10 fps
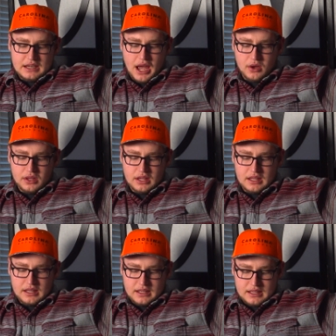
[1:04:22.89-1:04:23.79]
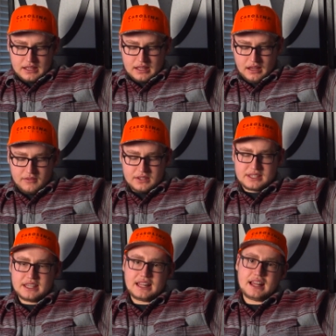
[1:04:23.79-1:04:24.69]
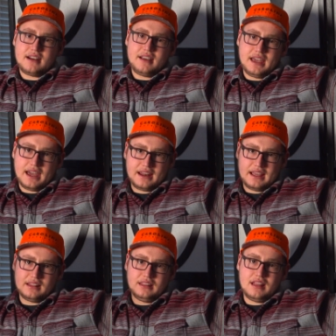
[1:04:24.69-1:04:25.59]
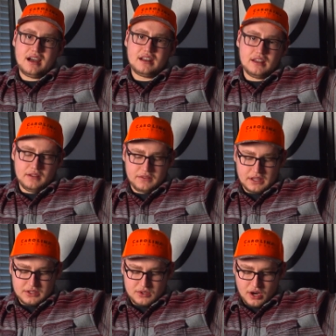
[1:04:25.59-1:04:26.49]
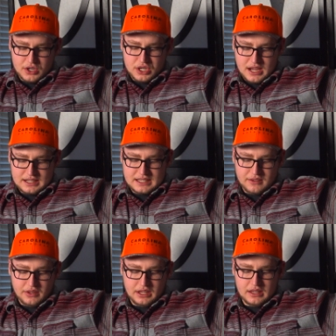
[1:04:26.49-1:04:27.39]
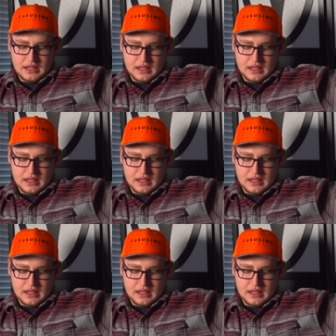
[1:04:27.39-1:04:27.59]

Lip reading: Now, obviously, that area had a lot of construction activity.